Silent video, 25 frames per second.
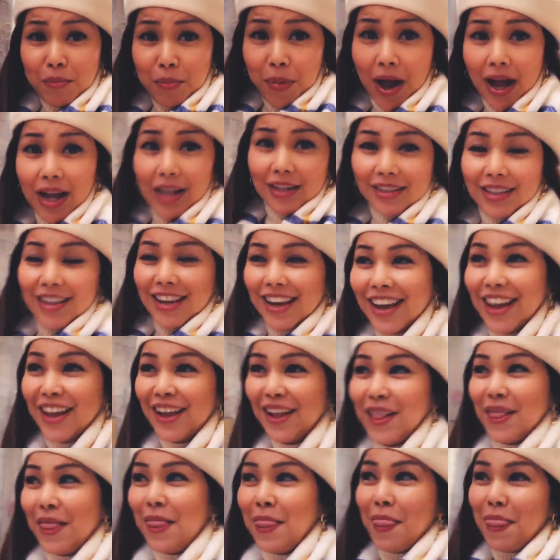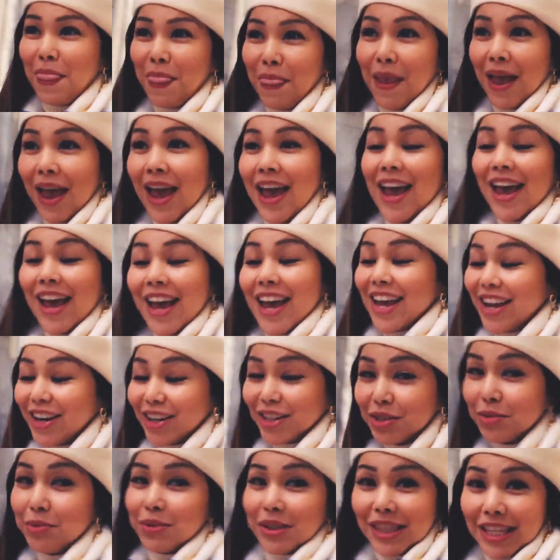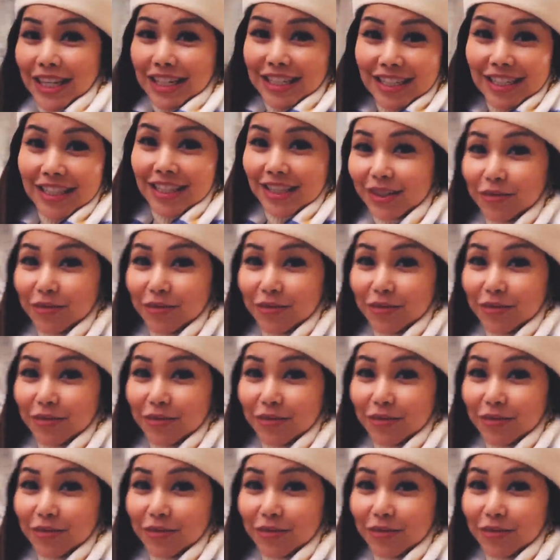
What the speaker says: But here's what they